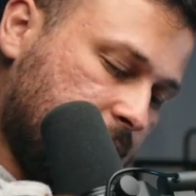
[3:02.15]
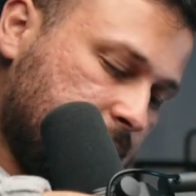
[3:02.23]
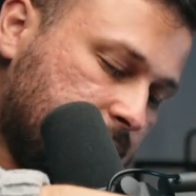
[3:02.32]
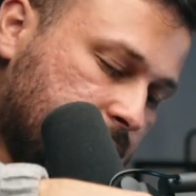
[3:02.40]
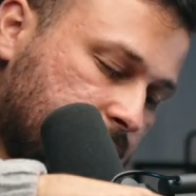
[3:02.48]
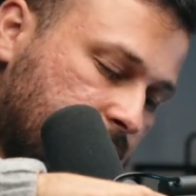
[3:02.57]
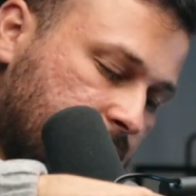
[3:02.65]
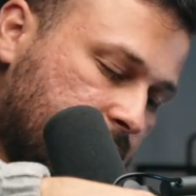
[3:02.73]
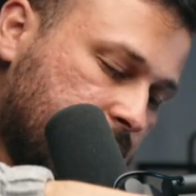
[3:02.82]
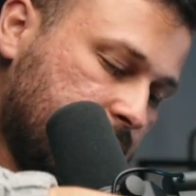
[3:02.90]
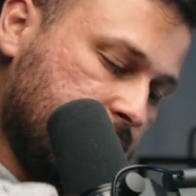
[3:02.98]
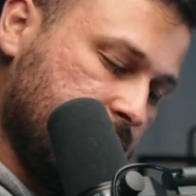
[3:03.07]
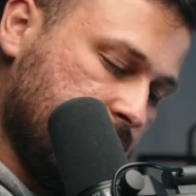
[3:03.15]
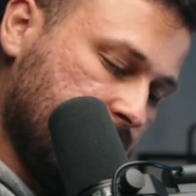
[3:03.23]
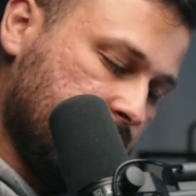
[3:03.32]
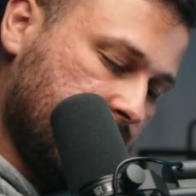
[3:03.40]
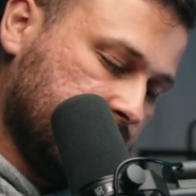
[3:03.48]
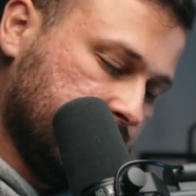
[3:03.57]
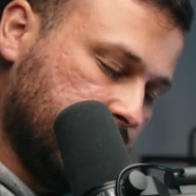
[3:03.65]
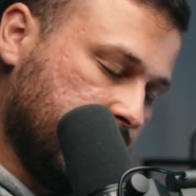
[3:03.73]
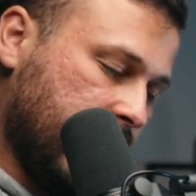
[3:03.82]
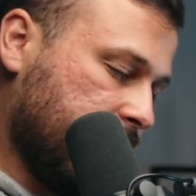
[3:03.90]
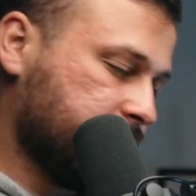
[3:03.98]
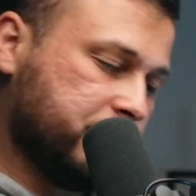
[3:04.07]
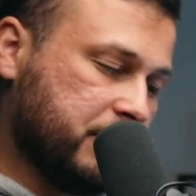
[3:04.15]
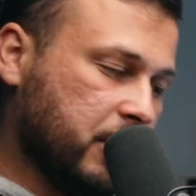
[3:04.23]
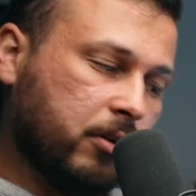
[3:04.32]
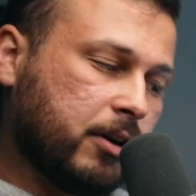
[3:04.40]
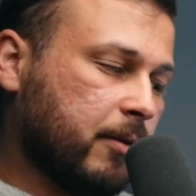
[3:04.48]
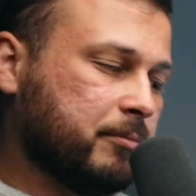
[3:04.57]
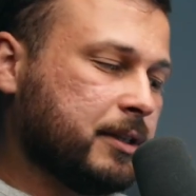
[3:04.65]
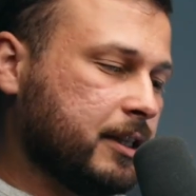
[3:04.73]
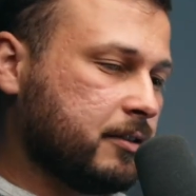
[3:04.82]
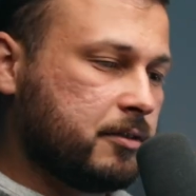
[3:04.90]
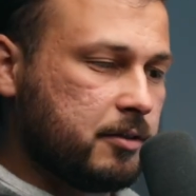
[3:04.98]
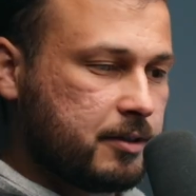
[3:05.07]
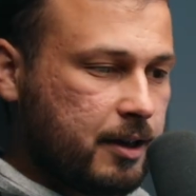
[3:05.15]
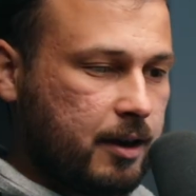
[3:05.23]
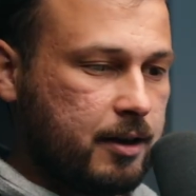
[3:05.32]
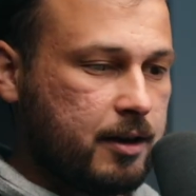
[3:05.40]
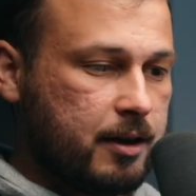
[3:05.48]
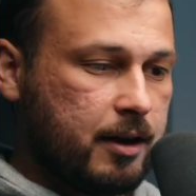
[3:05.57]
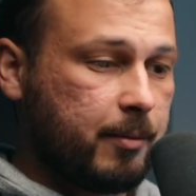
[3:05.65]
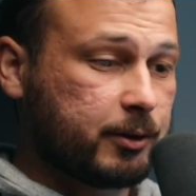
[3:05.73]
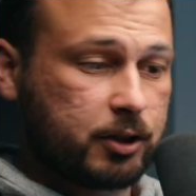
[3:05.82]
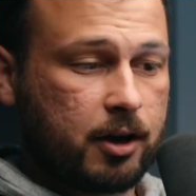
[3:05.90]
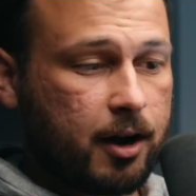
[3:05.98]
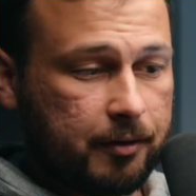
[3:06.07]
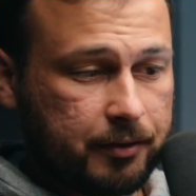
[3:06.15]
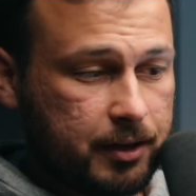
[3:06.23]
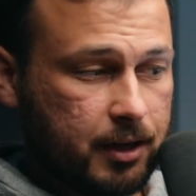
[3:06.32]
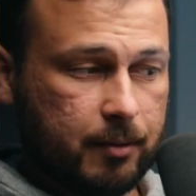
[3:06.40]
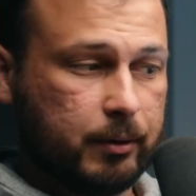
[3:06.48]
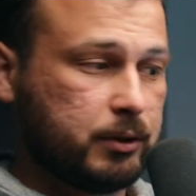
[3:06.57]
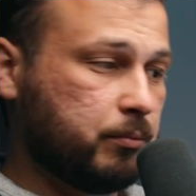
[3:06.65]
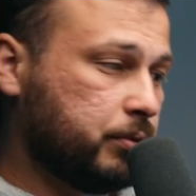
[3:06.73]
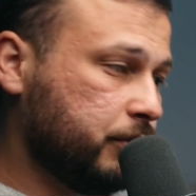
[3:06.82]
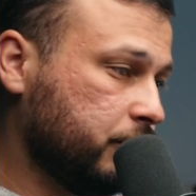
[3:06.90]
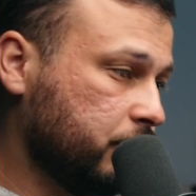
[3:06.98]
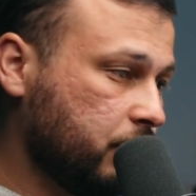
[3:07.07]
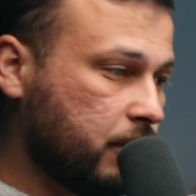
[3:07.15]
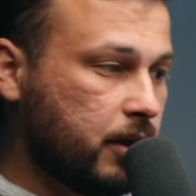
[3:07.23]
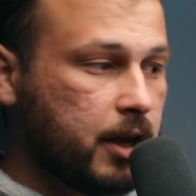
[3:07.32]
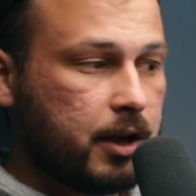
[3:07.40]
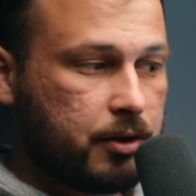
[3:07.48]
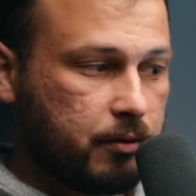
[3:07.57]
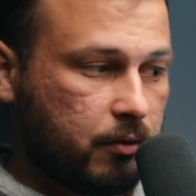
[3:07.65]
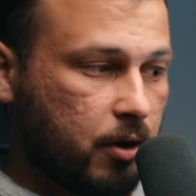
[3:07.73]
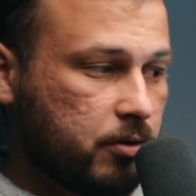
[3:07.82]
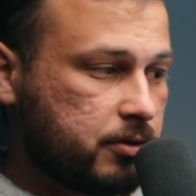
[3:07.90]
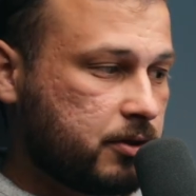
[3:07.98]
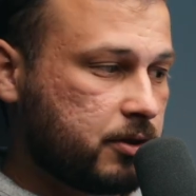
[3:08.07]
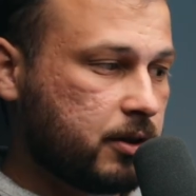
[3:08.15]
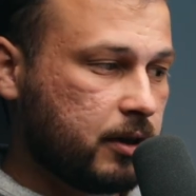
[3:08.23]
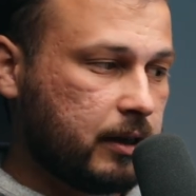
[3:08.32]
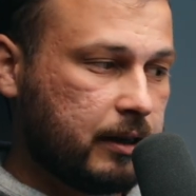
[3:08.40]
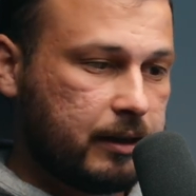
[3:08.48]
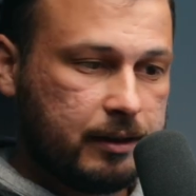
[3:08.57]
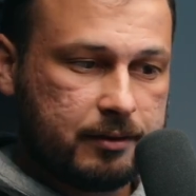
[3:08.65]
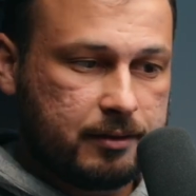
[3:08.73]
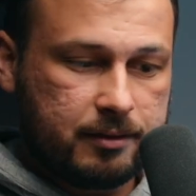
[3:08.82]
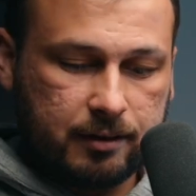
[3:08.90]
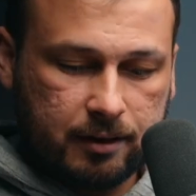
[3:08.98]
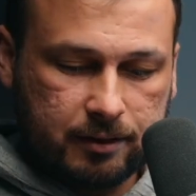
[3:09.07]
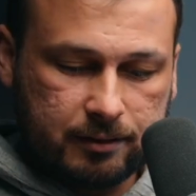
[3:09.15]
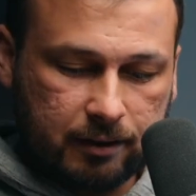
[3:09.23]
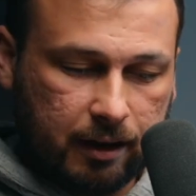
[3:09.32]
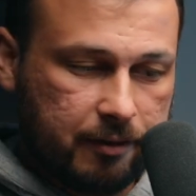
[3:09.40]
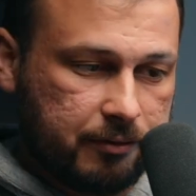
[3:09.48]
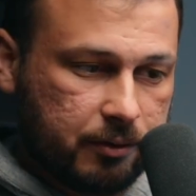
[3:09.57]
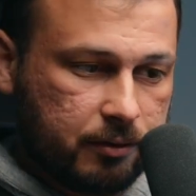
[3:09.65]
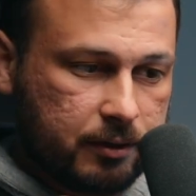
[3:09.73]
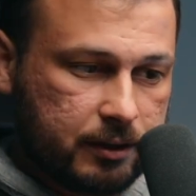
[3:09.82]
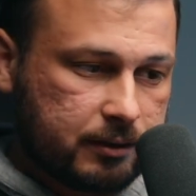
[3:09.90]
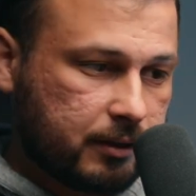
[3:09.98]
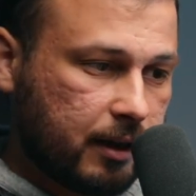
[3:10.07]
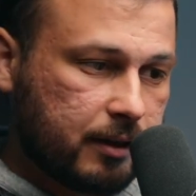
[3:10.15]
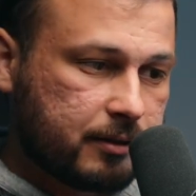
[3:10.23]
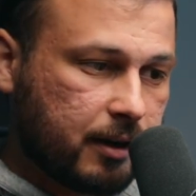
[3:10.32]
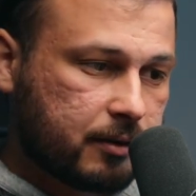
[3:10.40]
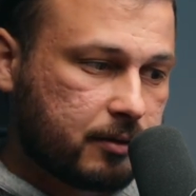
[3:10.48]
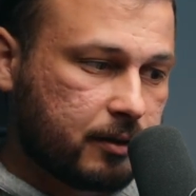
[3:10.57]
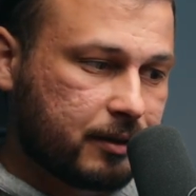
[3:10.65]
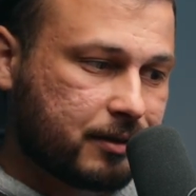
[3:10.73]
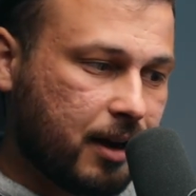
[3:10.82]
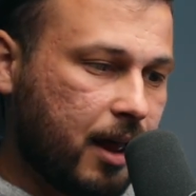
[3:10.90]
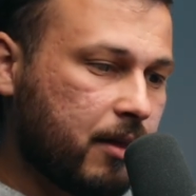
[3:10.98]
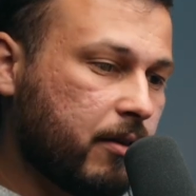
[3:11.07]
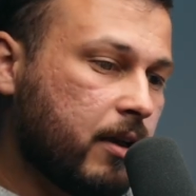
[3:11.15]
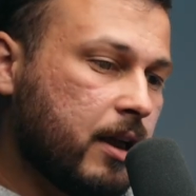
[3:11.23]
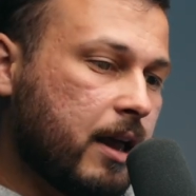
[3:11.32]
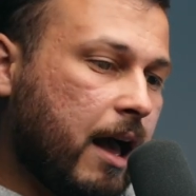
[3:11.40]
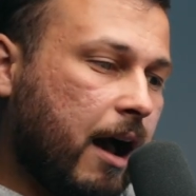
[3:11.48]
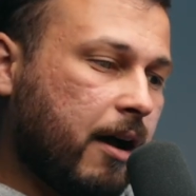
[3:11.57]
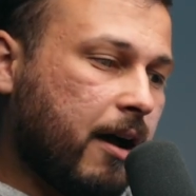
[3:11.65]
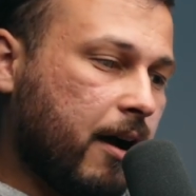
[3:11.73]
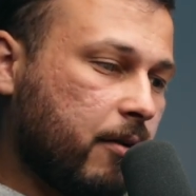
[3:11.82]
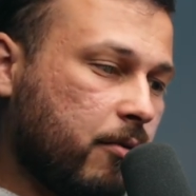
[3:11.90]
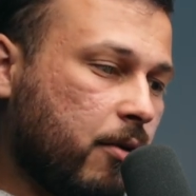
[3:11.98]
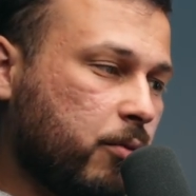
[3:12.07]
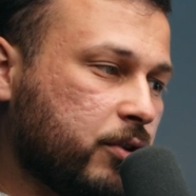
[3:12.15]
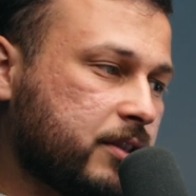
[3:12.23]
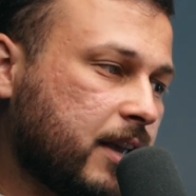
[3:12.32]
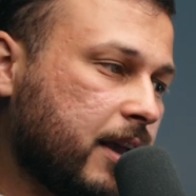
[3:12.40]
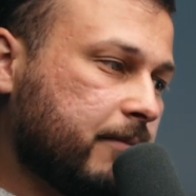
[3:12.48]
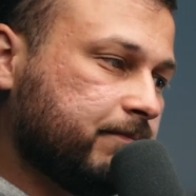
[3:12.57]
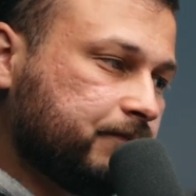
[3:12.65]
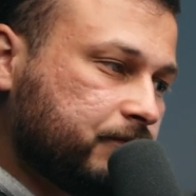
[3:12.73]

Super I mean, tasty. I I literally have zero complaints to say about the coffee, about the brew, the roast. Yeah. It's uh, delightful. It's it's excellent. It's not. I, I will say.